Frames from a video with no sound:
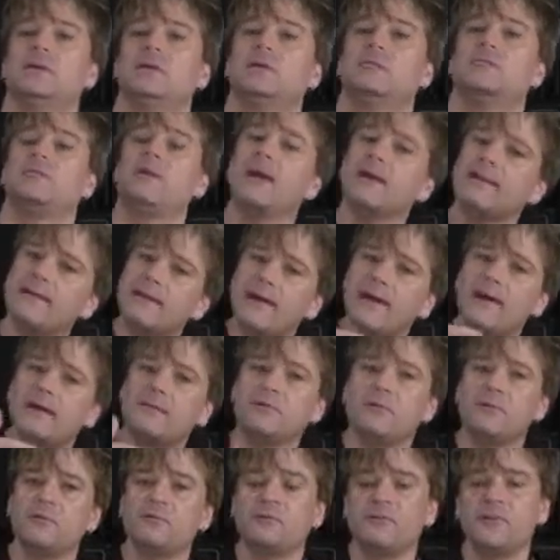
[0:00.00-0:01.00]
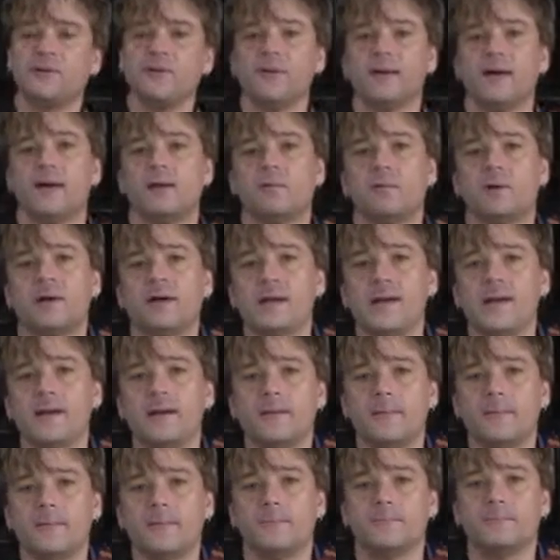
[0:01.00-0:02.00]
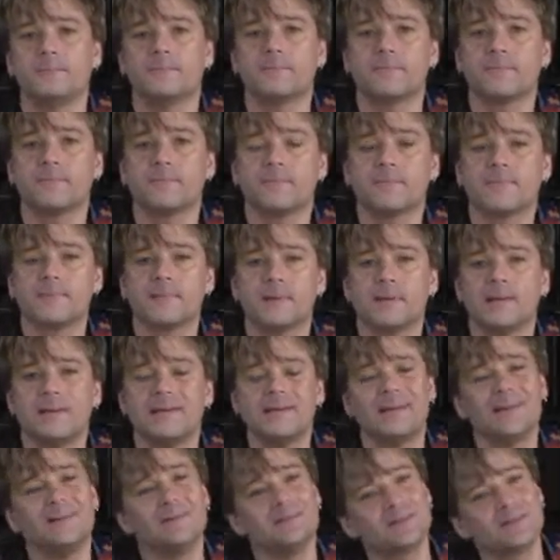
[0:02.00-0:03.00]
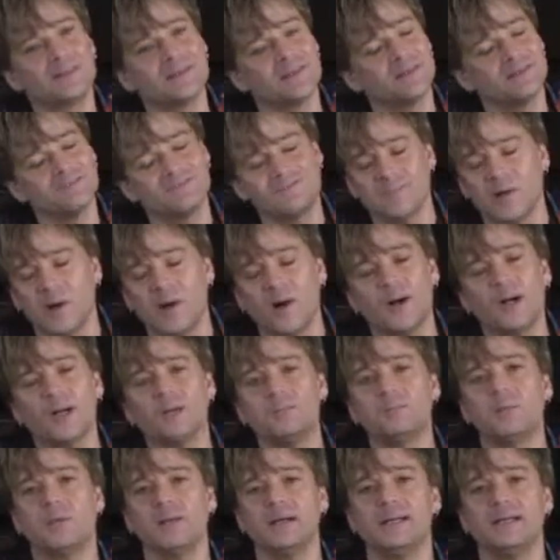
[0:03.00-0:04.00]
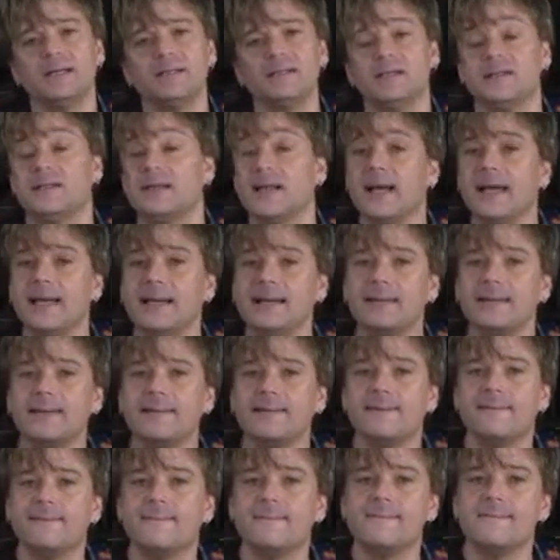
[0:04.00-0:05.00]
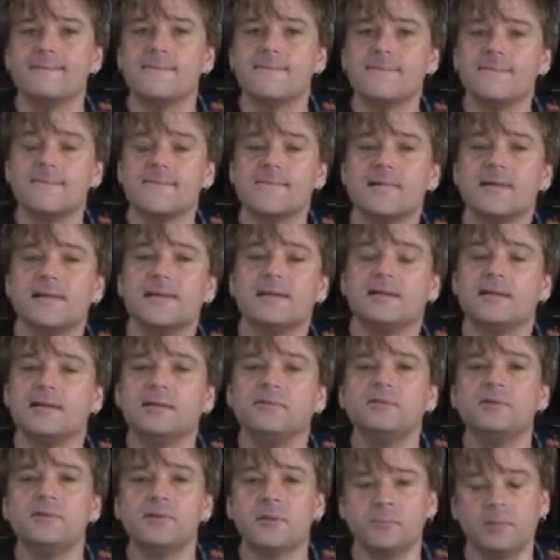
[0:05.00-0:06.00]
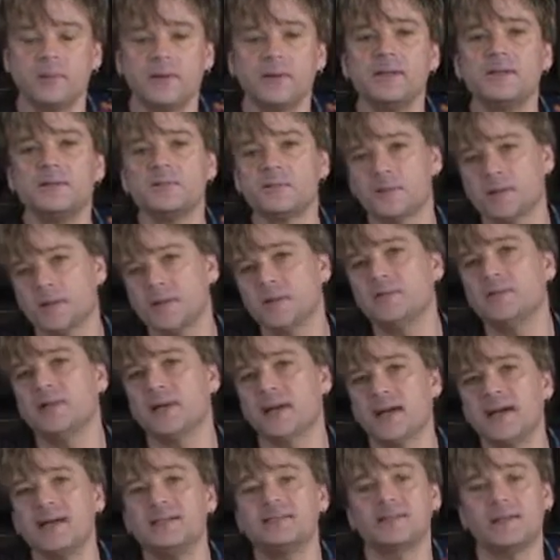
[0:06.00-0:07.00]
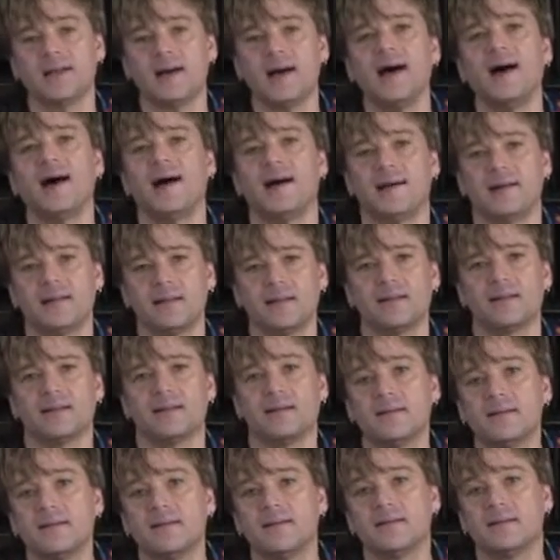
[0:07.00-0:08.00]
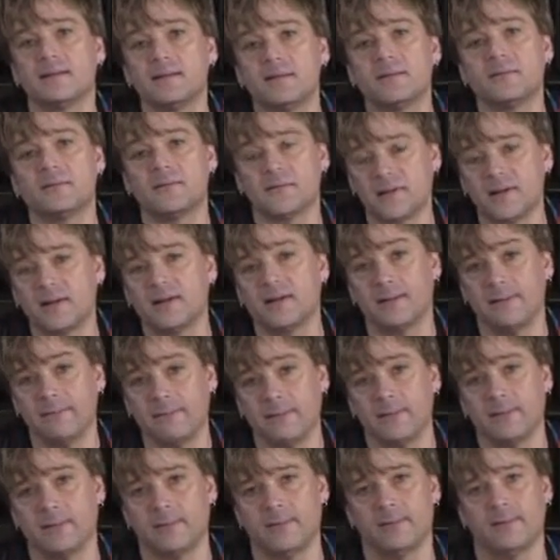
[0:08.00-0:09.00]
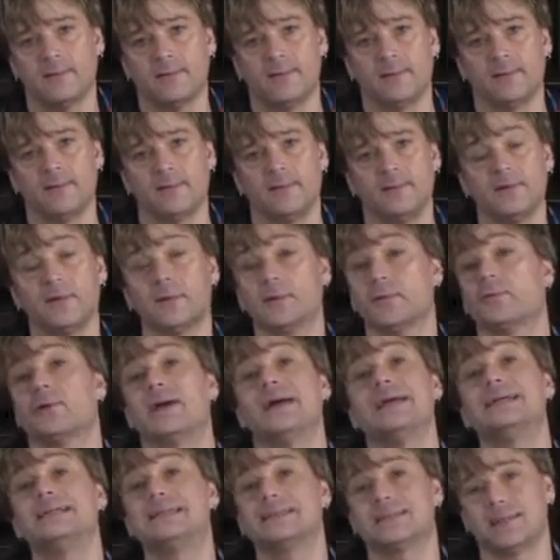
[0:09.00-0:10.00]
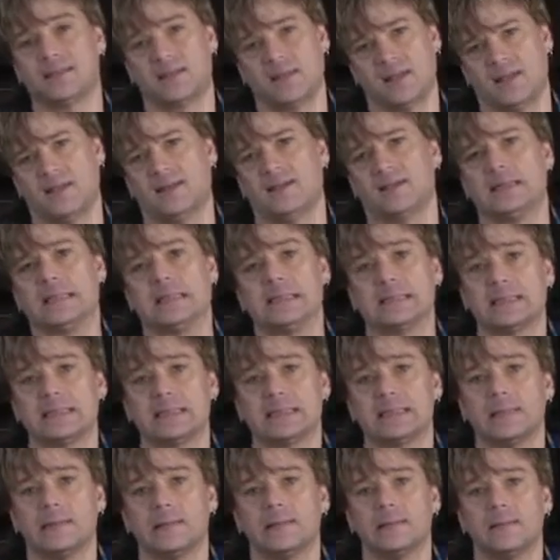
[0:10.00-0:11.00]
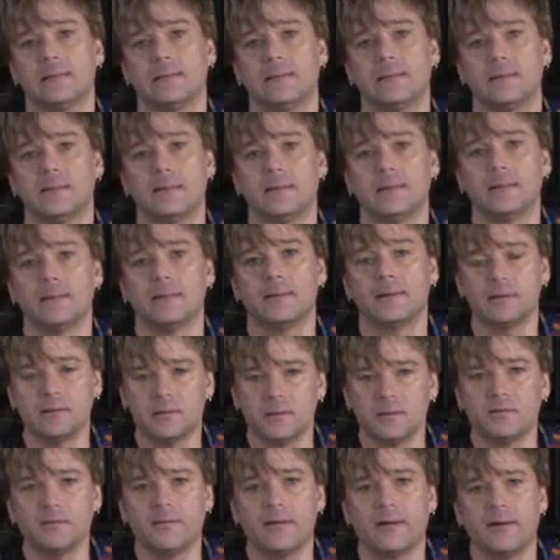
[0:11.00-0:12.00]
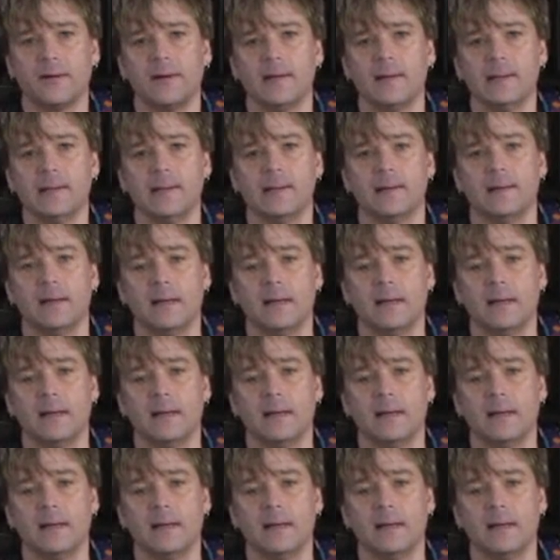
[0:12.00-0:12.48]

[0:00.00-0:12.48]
And right now, if you feel that way, you know, it's a hard place, and yet it leaves you in a place where you want to ask God to forgive you to erase the things that you've done.